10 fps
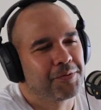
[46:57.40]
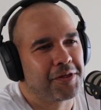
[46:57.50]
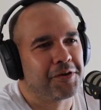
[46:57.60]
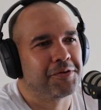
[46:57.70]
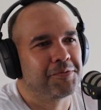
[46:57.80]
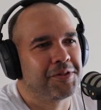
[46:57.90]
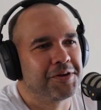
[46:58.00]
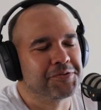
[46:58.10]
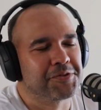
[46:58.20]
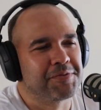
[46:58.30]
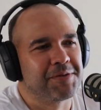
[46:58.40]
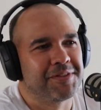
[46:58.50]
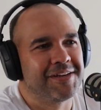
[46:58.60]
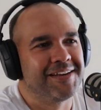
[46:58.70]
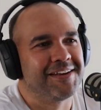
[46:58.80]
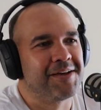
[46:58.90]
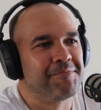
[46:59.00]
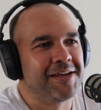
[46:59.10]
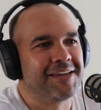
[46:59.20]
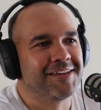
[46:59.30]
were those all the people that didn't end up
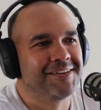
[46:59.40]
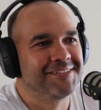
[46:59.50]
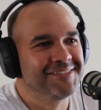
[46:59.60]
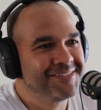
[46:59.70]
making it?